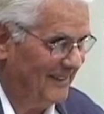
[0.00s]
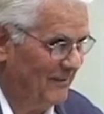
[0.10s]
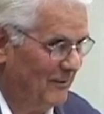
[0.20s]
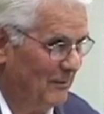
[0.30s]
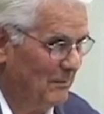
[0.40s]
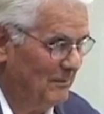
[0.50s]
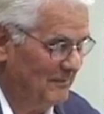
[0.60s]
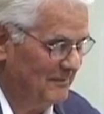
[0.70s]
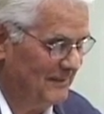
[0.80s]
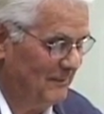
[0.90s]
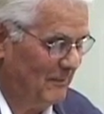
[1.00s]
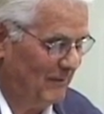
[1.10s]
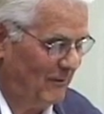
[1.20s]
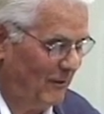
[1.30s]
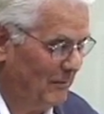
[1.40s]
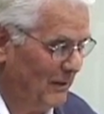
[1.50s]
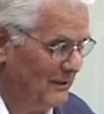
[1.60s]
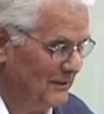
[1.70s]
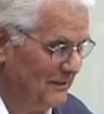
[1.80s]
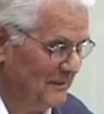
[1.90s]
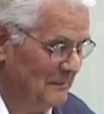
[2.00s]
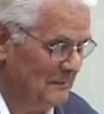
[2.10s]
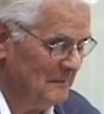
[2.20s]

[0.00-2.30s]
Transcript: Victor. You've been very patient.